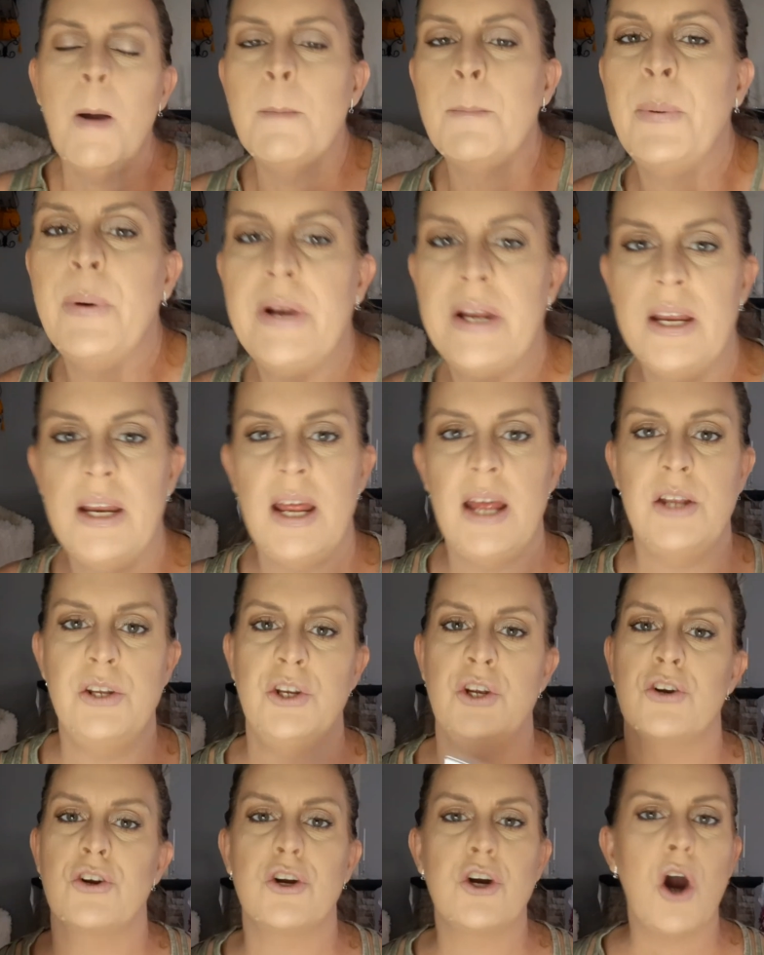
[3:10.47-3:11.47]
Put it
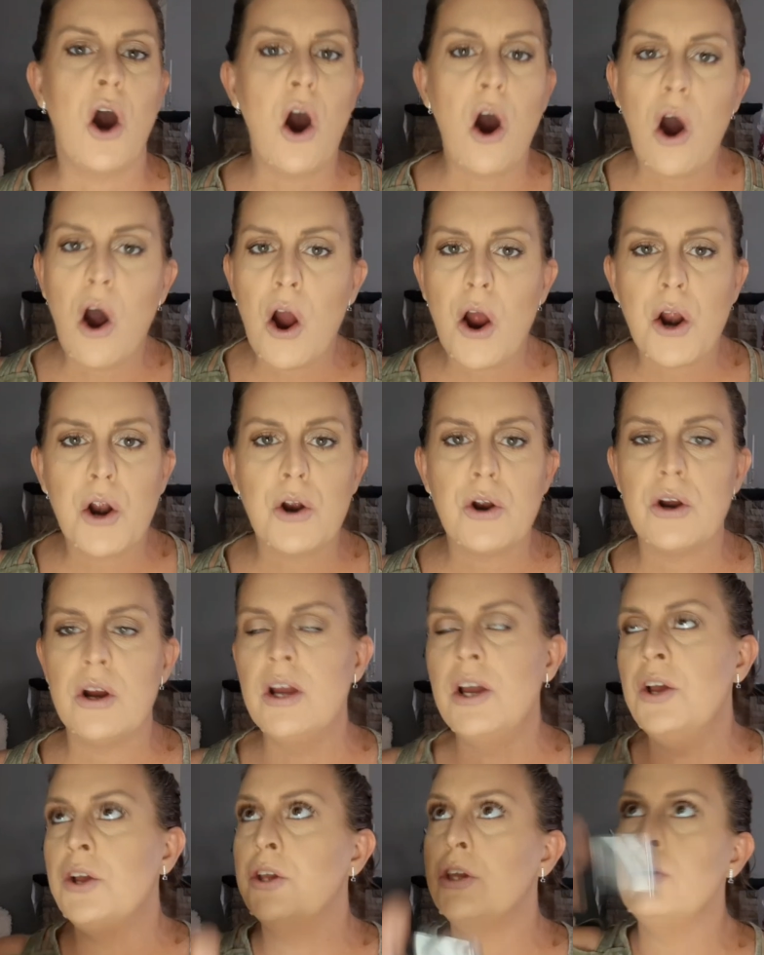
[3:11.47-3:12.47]
in your car,
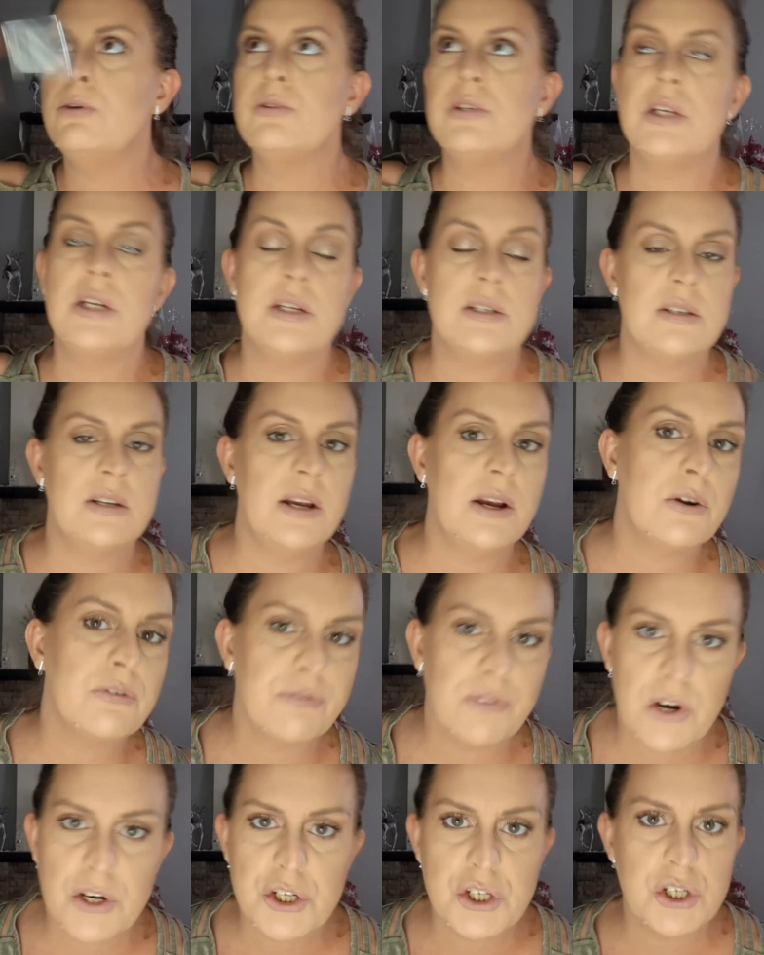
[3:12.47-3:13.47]
use it as an air
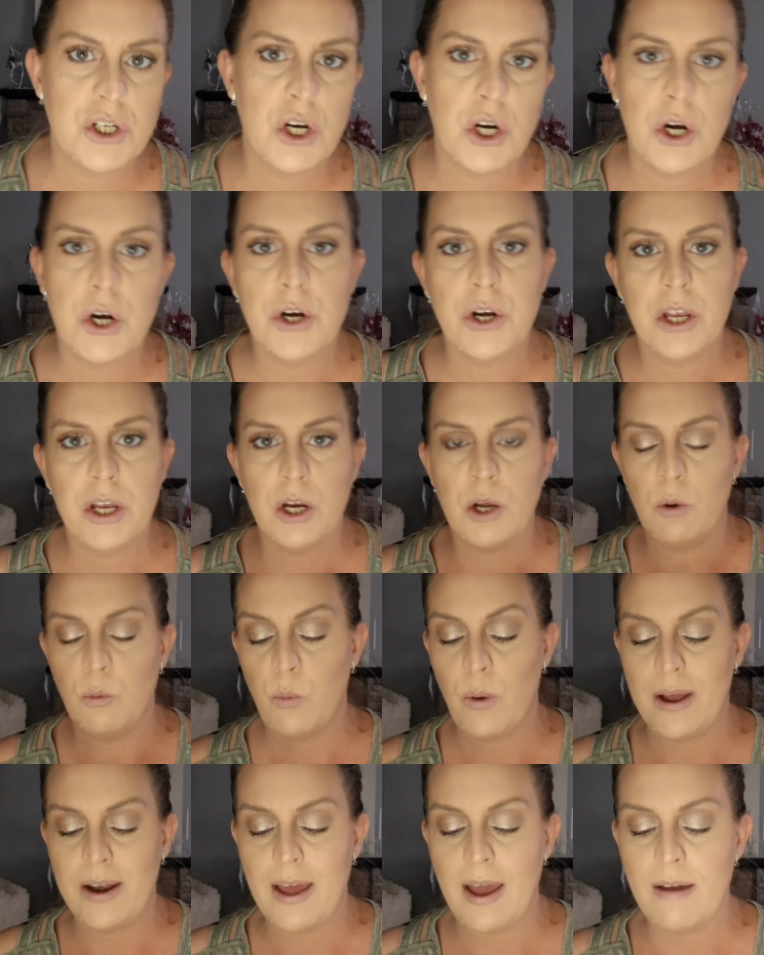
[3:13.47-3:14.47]
freshener, you know,
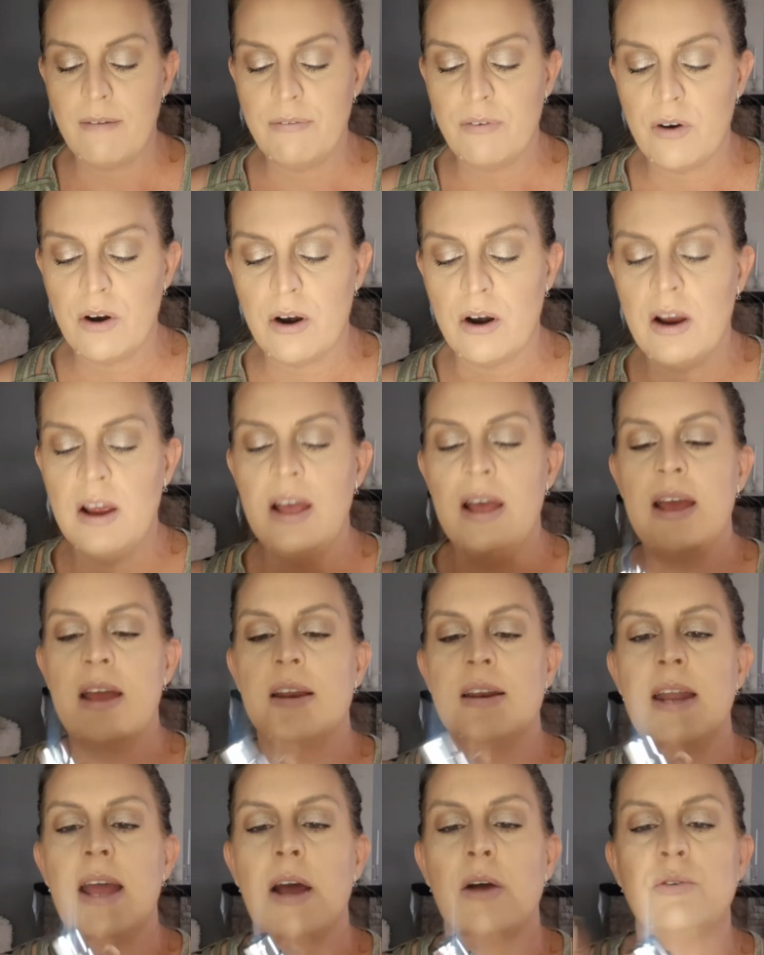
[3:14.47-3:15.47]
whatever.
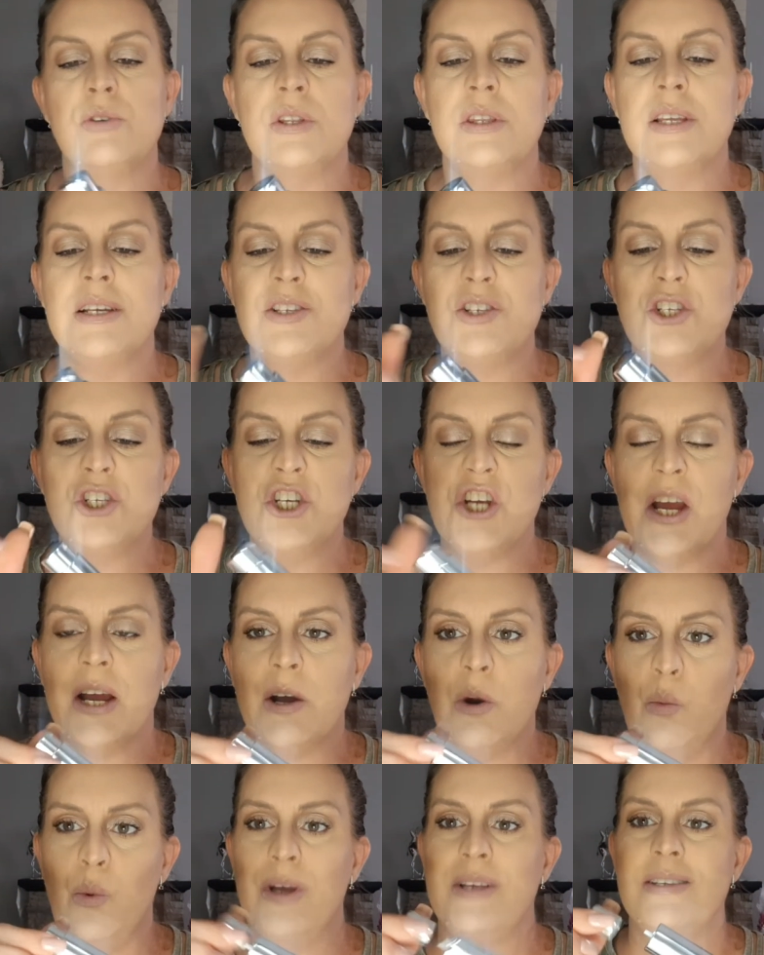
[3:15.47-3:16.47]
Now, let's
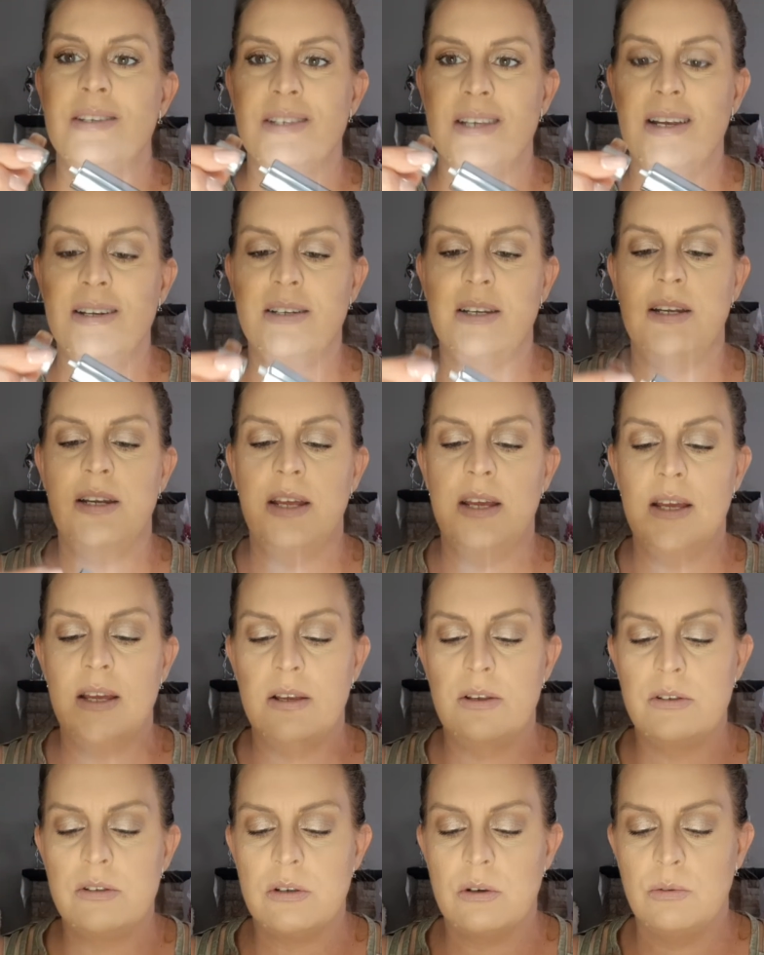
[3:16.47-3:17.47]
check what scent it
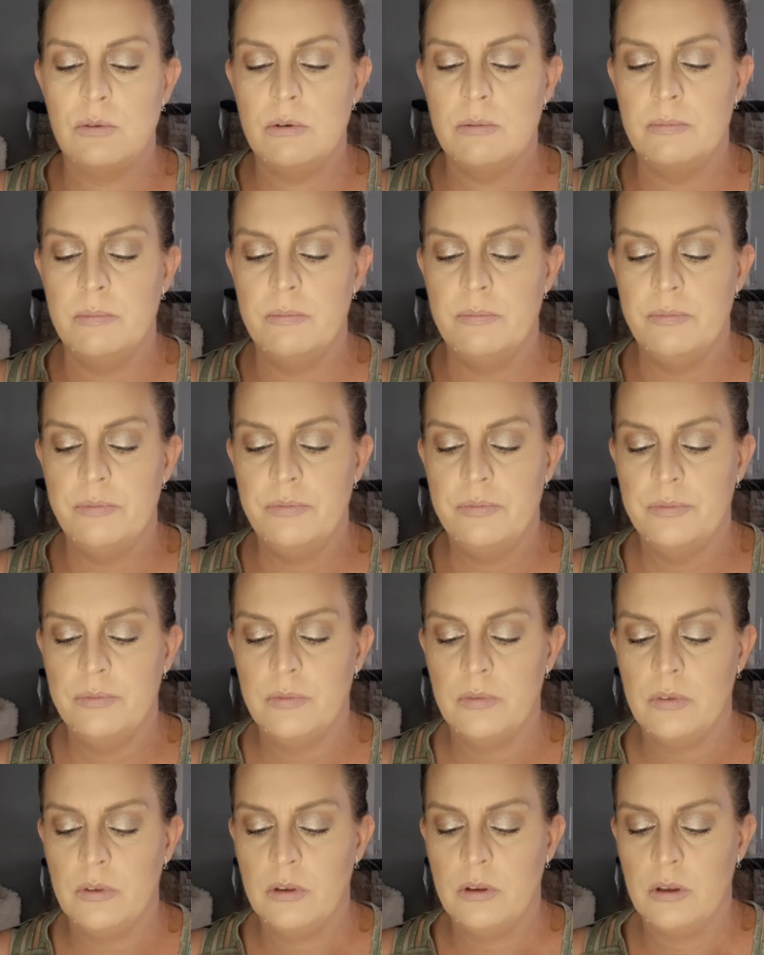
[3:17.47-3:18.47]
is. Ooh,
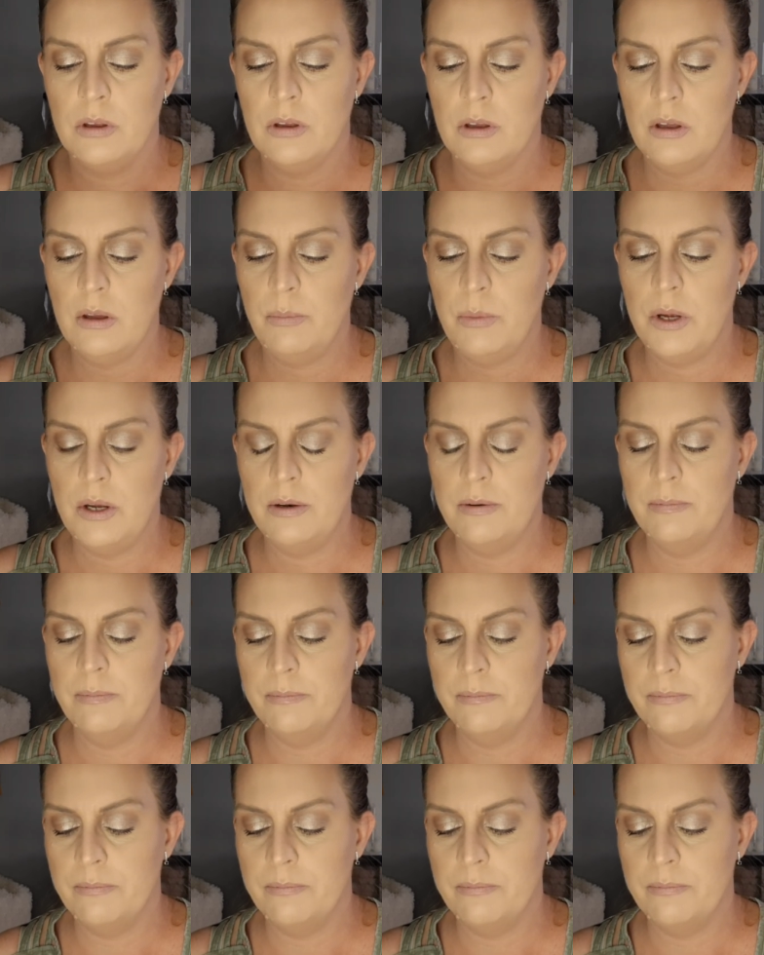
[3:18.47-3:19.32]
come on.